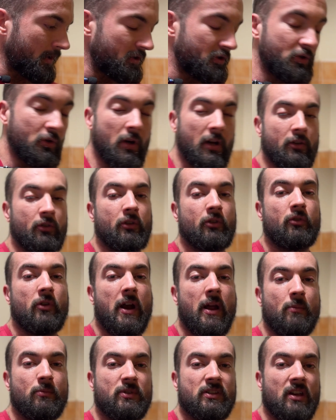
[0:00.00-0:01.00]
200
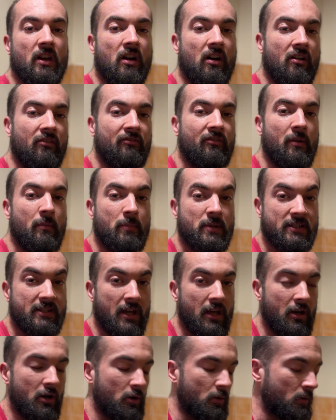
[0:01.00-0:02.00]
grams of
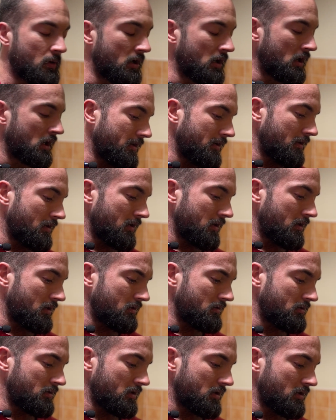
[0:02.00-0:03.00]
potato,
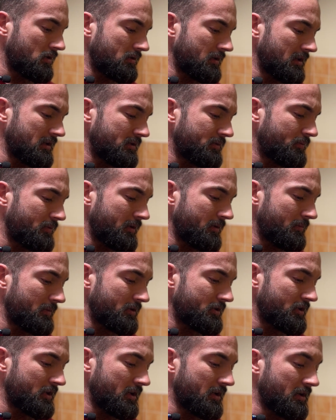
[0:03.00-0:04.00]
and that's pretty
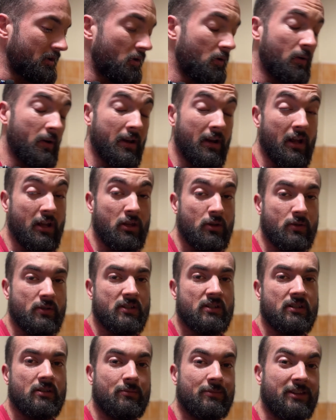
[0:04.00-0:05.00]
much it. Oh, and I
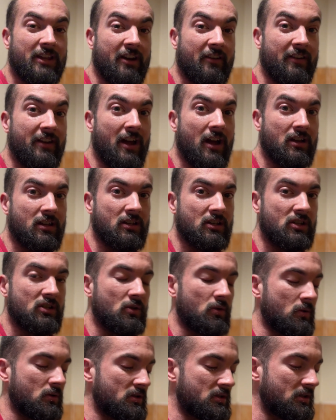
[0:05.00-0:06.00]
used some teriyaki
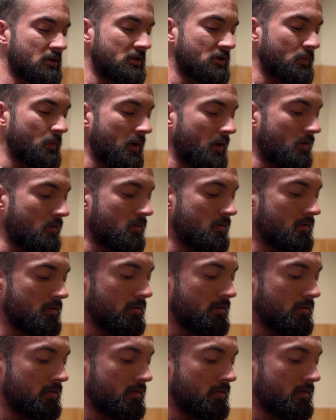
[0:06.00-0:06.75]
sauce as well,